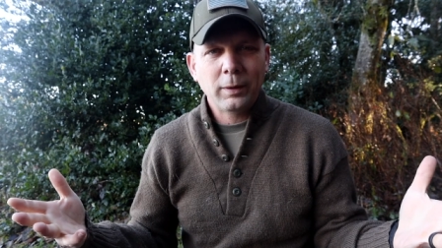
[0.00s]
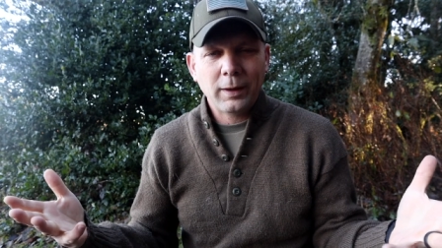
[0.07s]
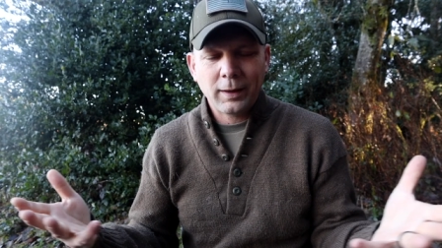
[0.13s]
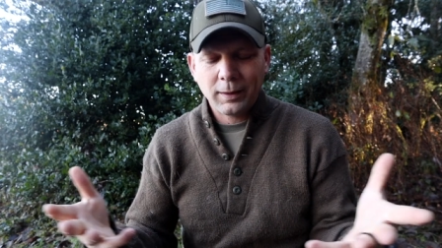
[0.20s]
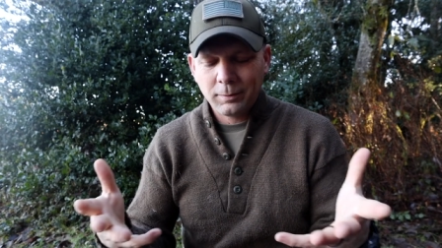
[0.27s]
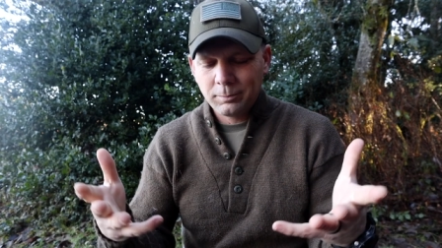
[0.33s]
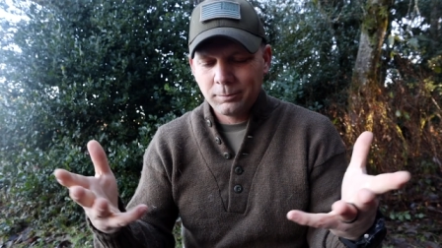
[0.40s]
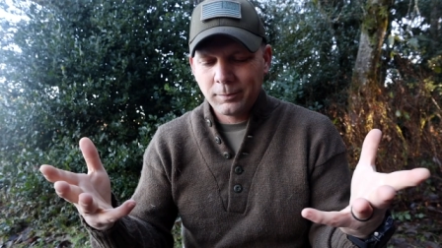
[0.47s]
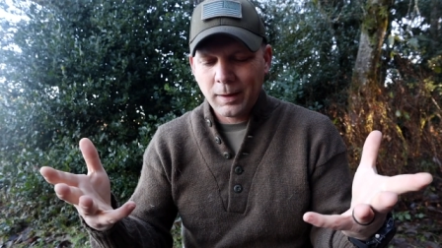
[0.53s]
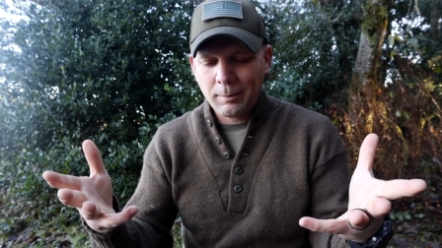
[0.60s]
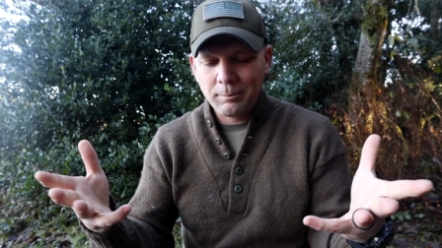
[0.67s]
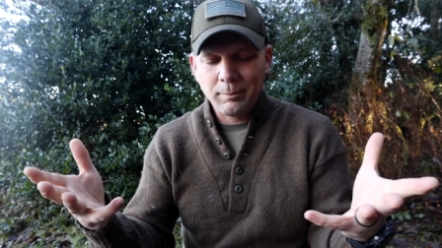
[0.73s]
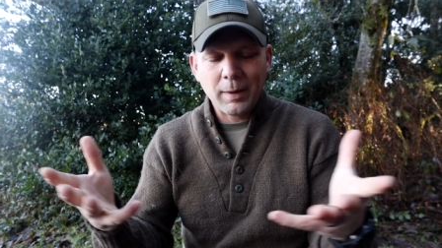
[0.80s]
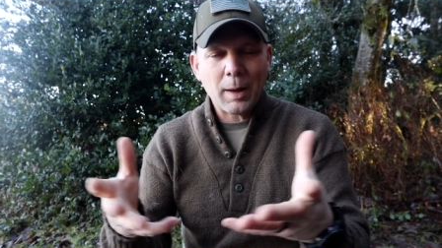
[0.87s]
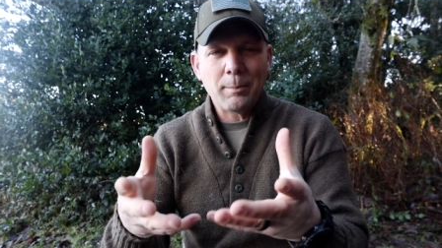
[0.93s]
uh,
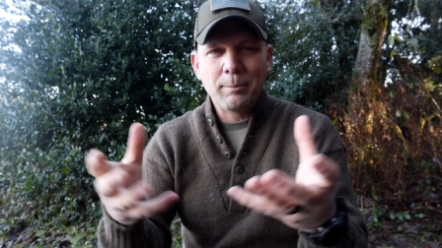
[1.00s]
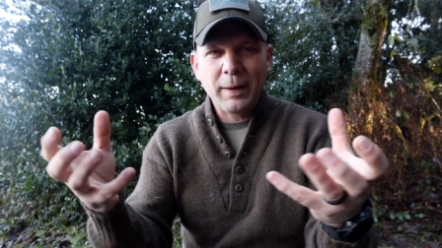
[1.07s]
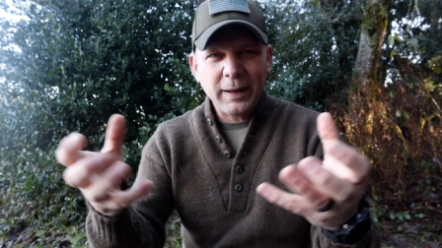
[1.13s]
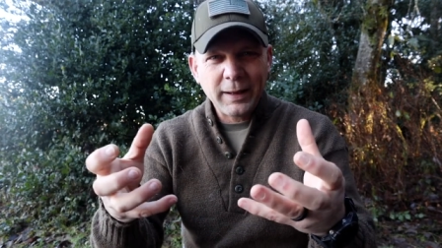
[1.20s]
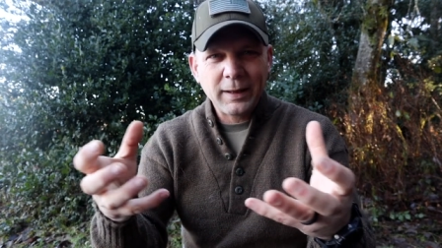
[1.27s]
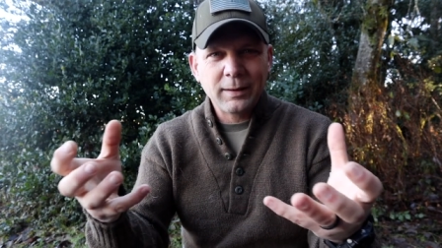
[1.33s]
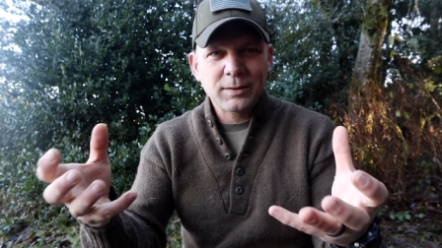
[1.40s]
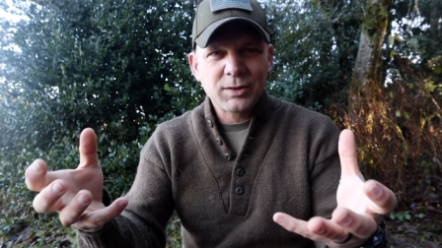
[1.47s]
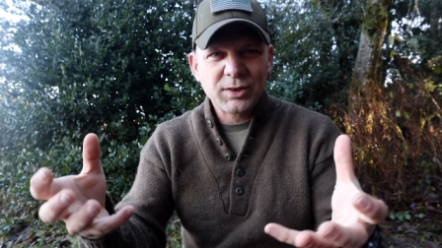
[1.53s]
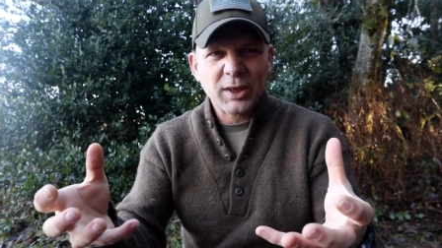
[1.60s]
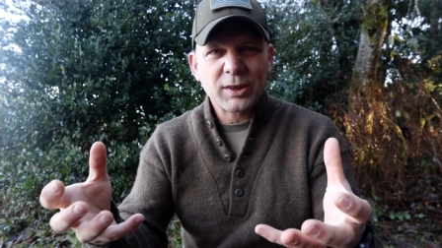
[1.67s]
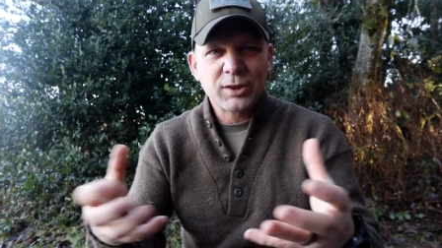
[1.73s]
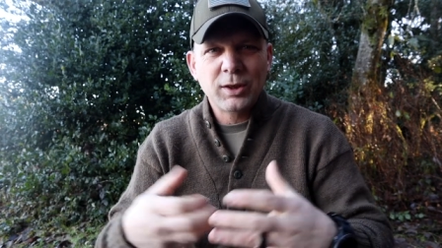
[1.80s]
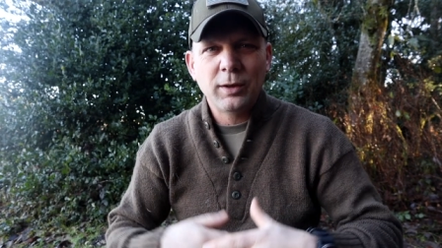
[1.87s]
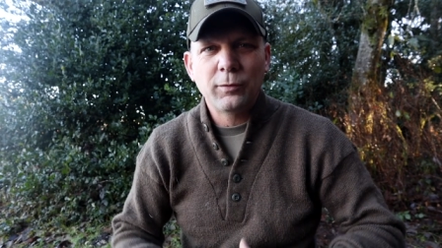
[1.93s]
mini
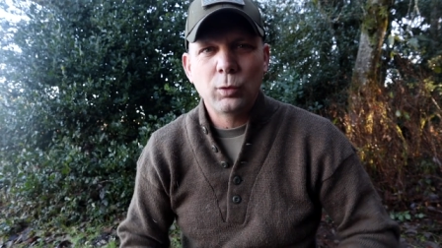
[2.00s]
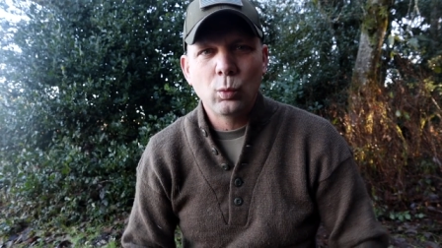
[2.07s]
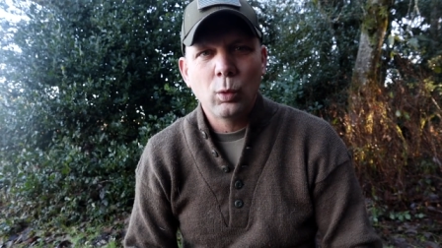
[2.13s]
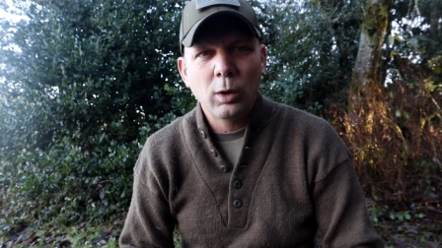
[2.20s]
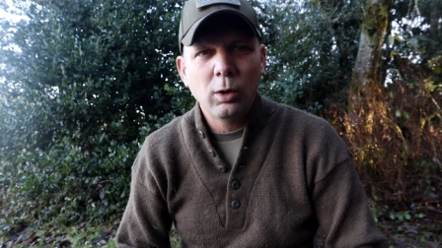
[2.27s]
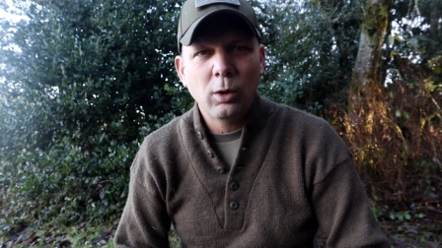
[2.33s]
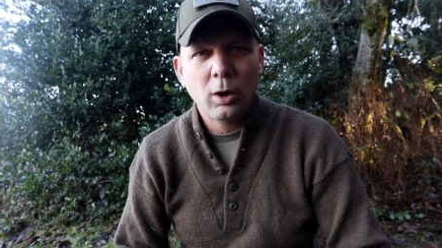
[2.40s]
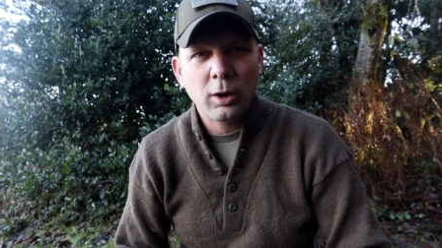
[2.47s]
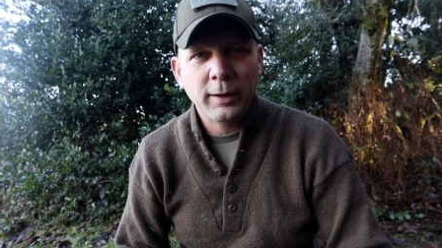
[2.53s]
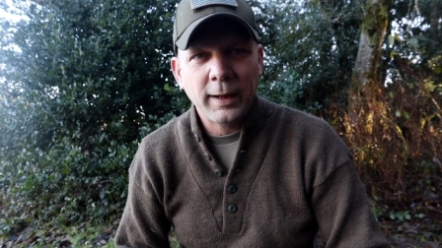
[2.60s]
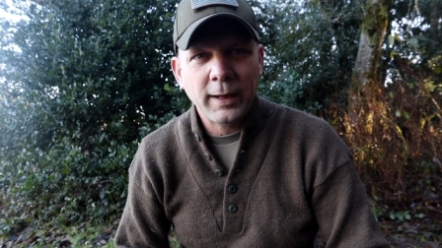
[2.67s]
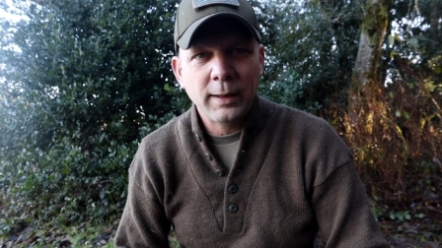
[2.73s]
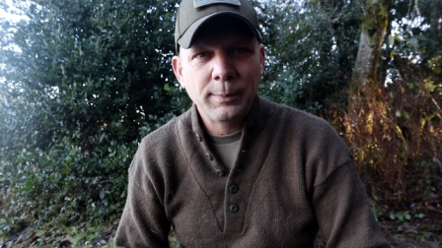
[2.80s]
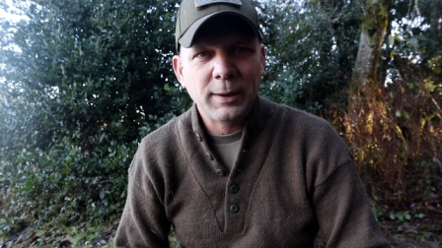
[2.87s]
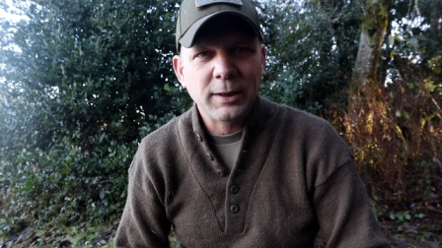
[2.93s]
session, if you will, on
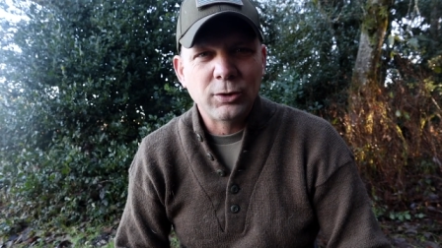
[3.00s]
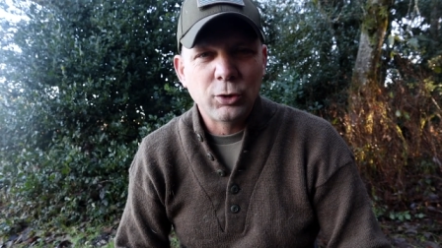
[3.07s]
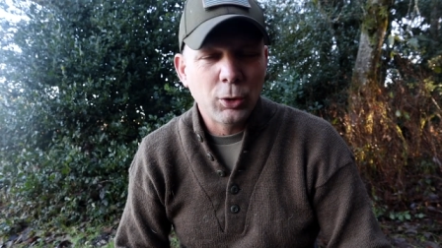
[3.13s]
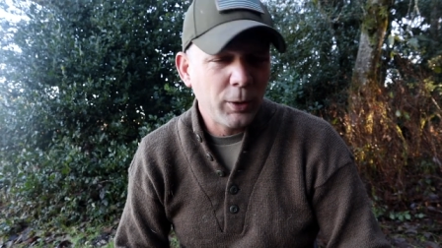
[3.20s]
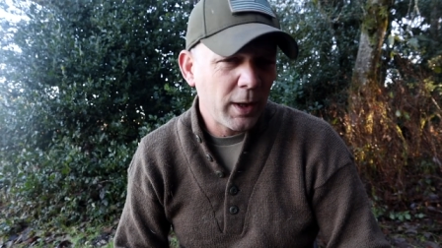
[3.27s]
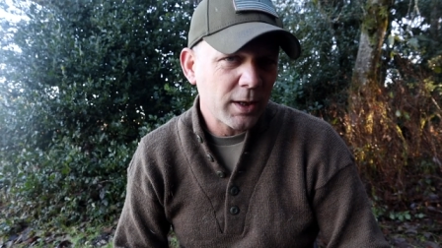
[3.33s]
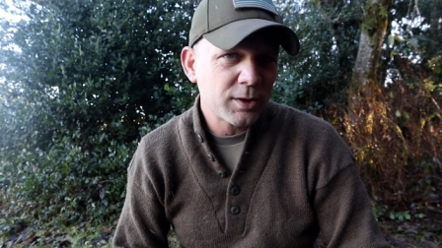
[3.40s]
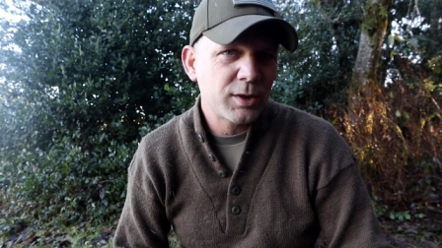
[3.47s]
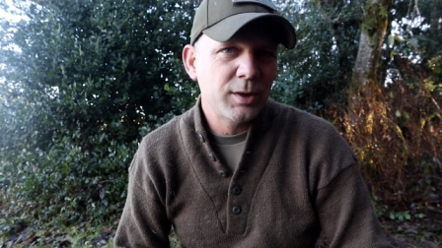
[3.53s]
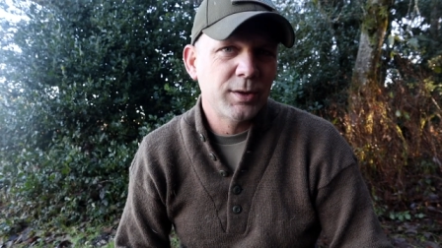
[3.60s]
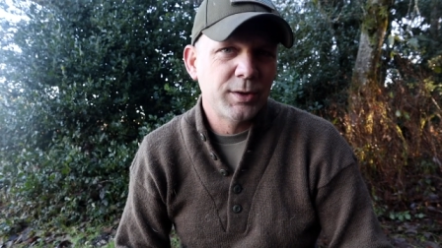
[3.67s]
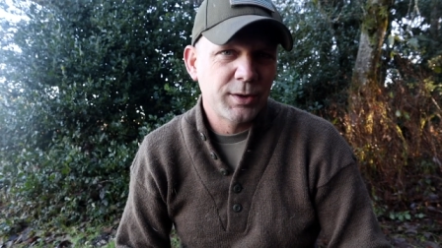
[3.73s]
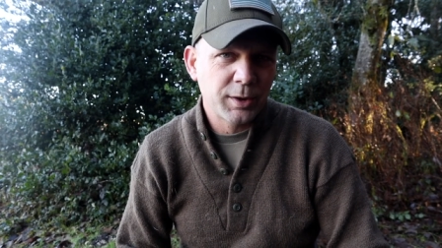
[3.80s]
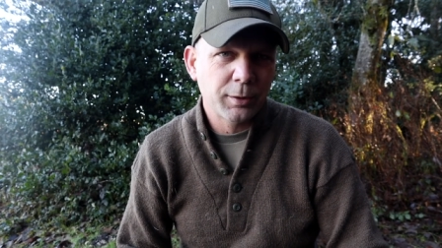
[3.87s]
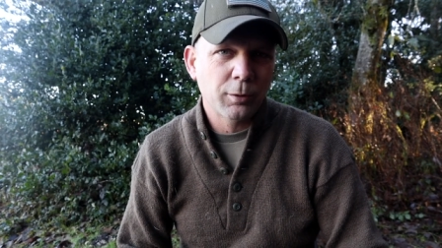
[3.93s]
ADP
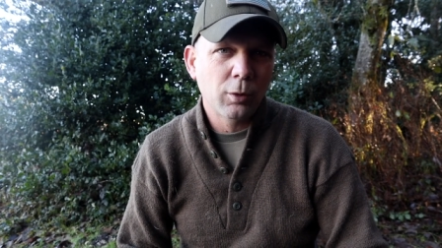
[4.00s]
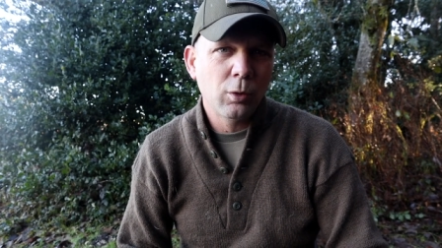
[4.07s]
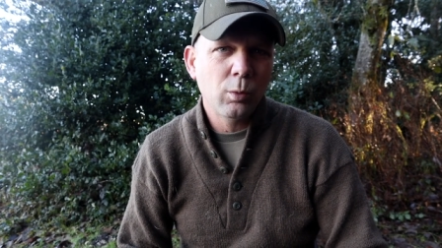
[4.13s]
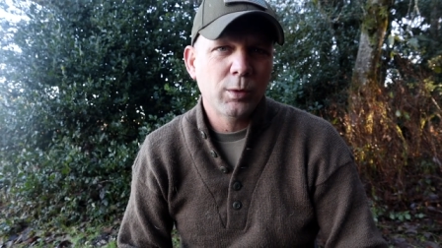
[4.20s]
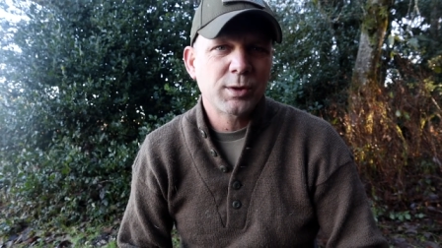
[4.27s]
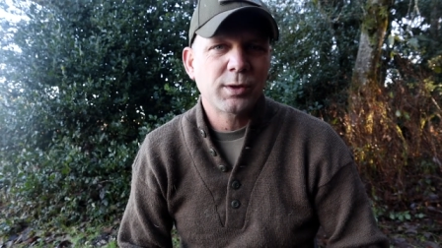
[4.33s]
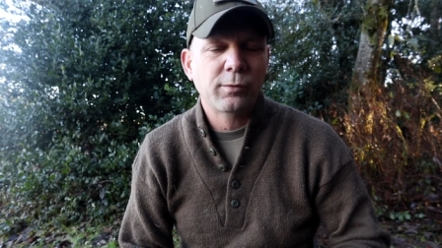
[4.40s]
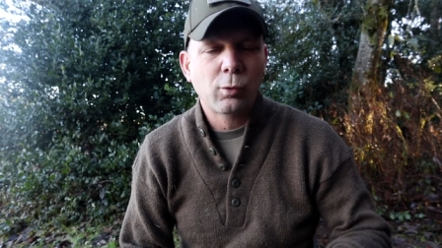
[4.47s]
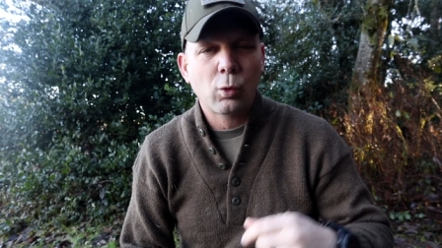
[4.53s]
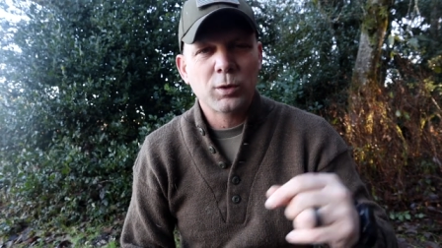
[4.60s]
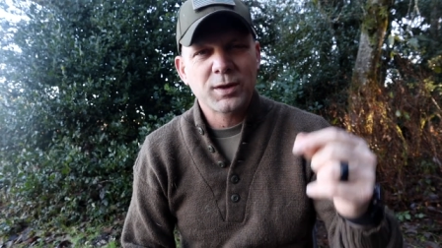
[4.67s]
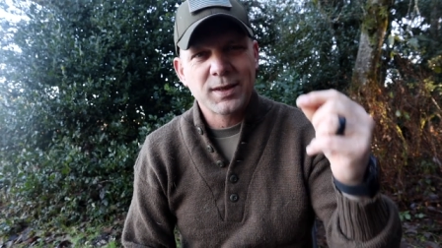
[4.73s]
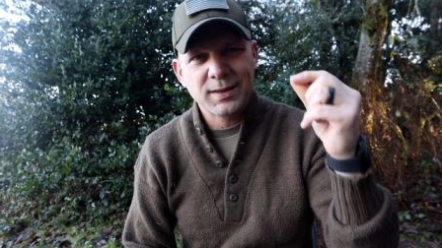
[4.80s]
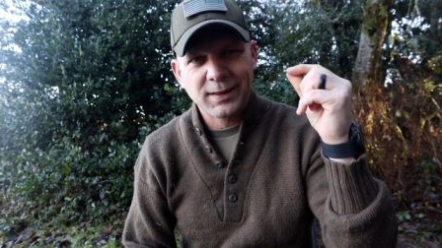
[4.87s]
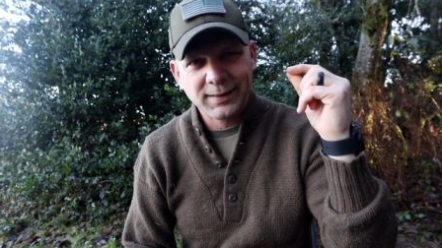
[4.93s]
2-0, which of
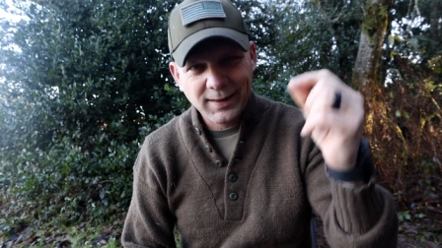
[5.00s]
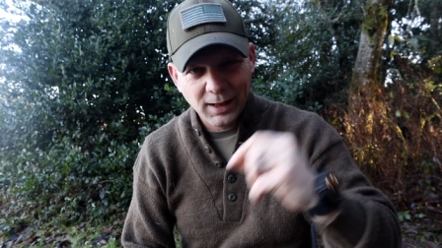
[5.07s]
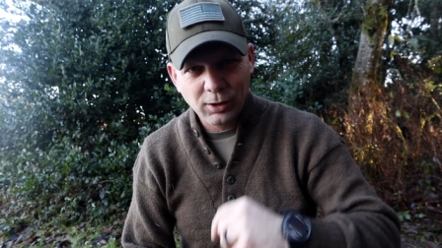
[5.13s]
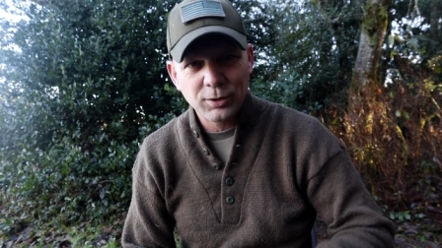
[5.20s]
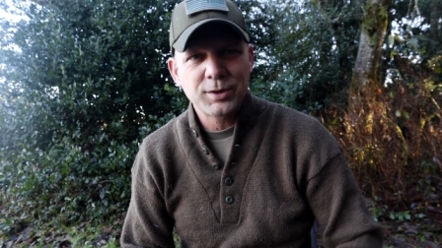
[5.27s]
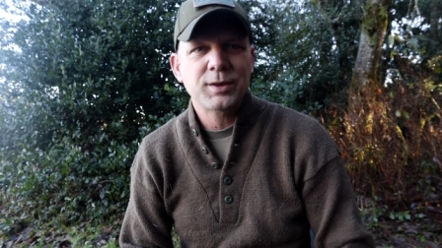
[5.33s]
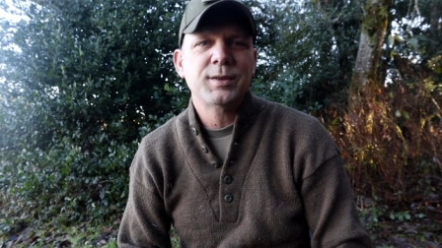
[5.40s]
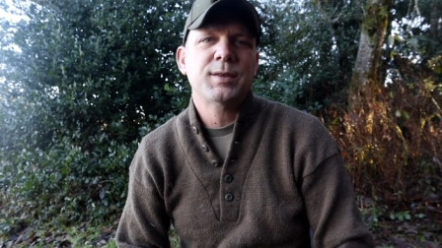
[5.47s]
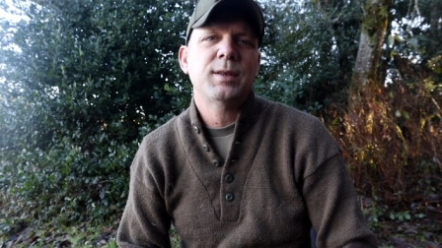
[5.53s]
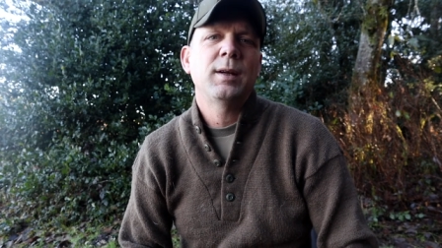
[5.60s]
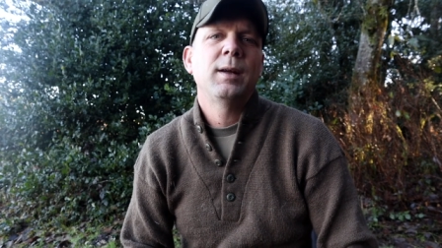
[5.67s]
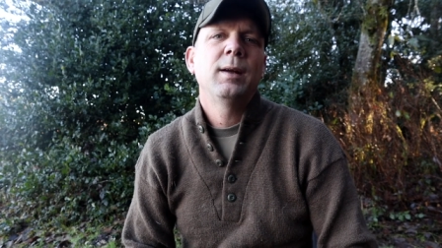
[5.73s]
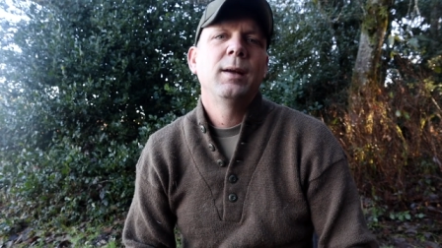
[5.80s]
course is intelligence.